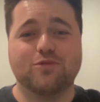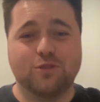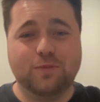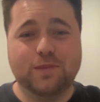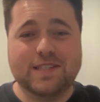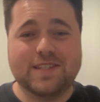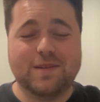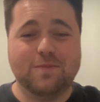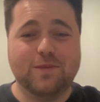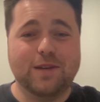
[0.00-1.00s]
Probably
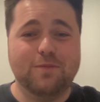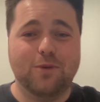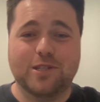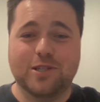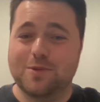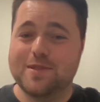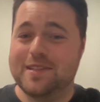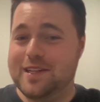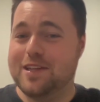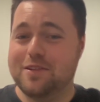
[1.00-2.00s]
somewhere more towards
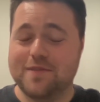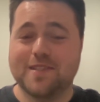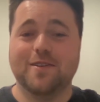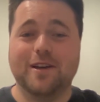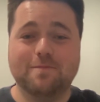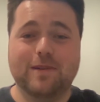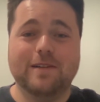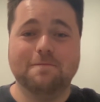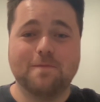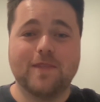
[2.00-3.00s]
the negative side,
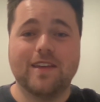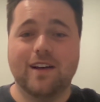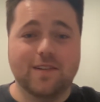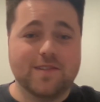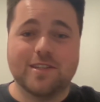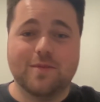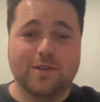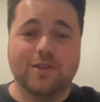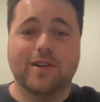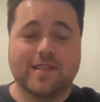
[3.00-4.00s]
but I'll see
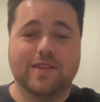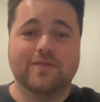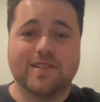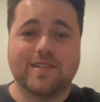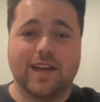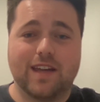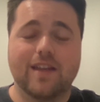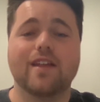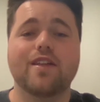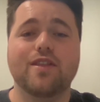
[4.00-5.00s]
what you guys have to say.
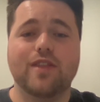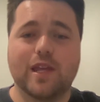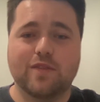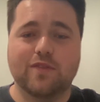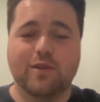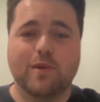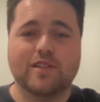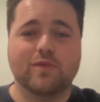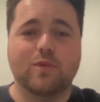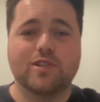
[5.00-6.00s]
Thank you very
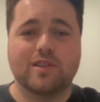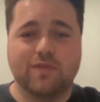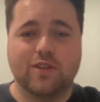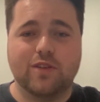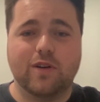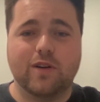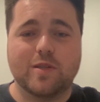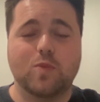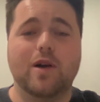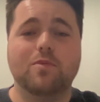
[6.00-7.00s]
much for watching the video,
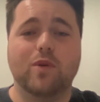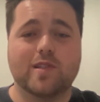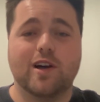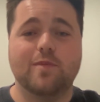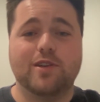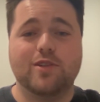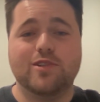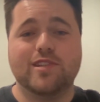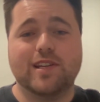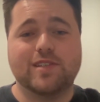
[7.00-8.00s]
guys. One more time, a
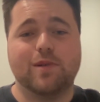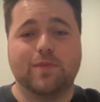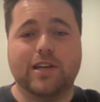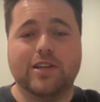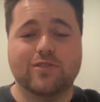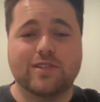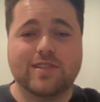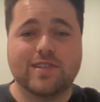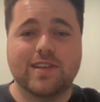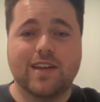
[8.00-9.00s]
huge thanks to my
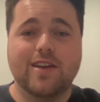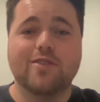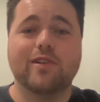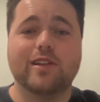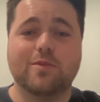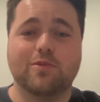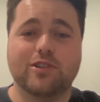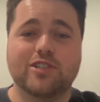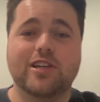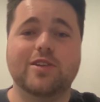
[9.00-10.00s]
patrons. Really
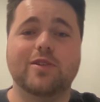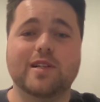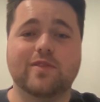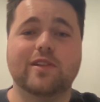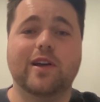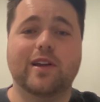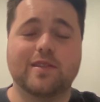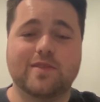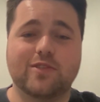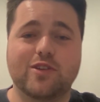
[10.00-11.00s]
appreciate you guys for liking
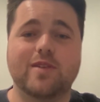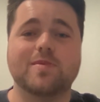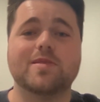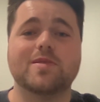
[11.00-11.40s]
this video and